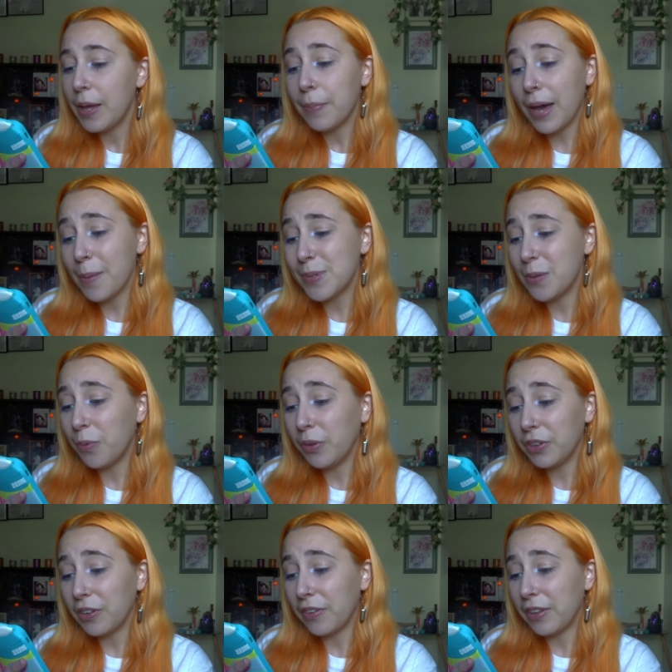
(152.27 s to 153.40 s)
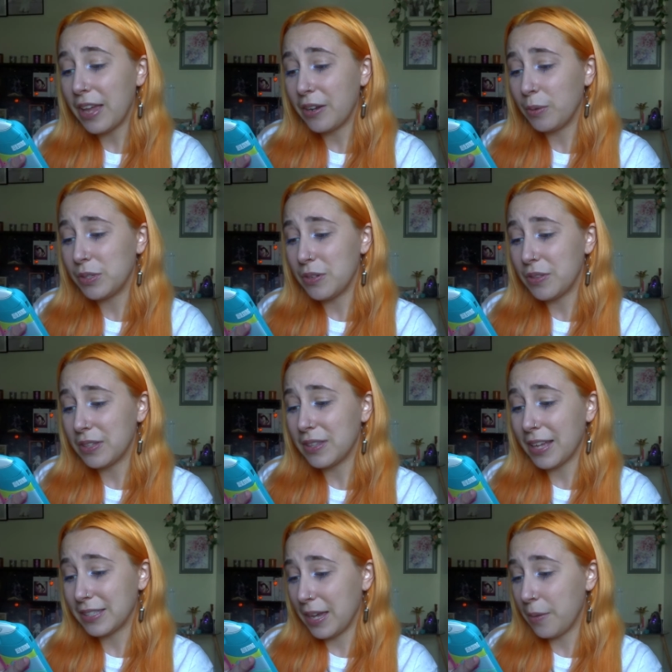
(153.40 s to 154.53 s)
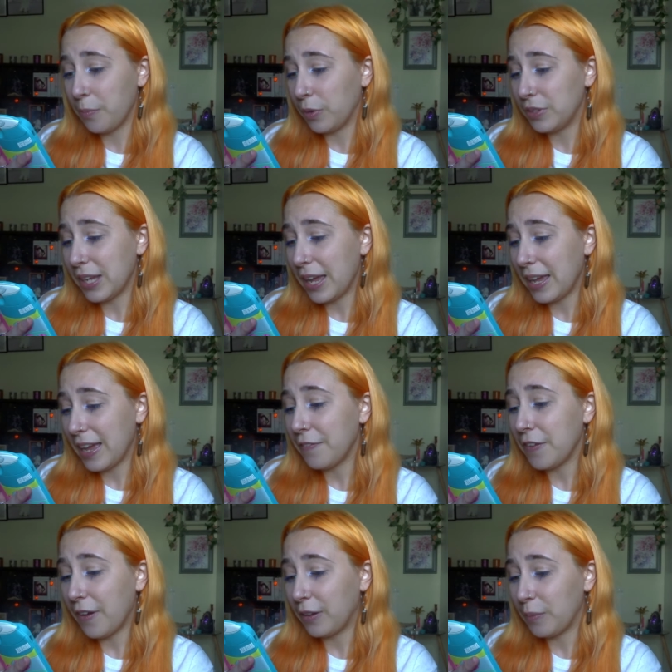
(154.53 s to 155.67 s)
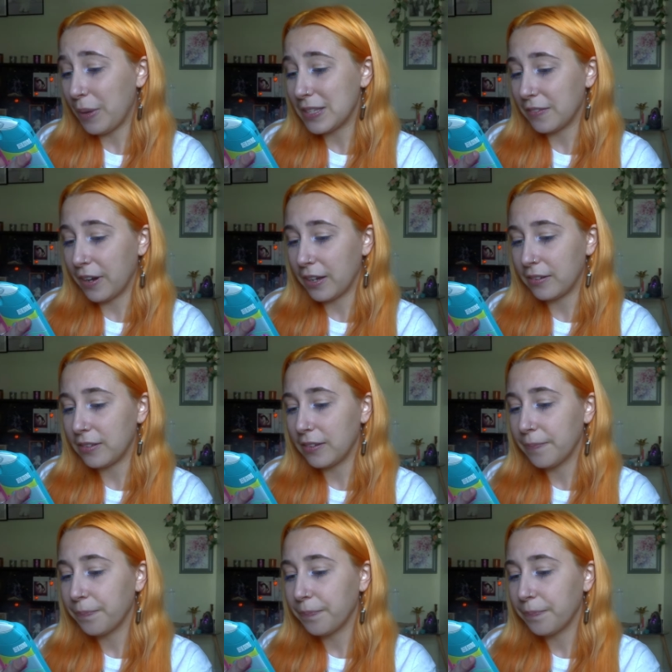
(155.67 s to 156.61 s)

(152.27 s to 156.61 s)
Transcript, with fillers: Perhaps he wondered if Alina would do that to him one day if he found a better friend.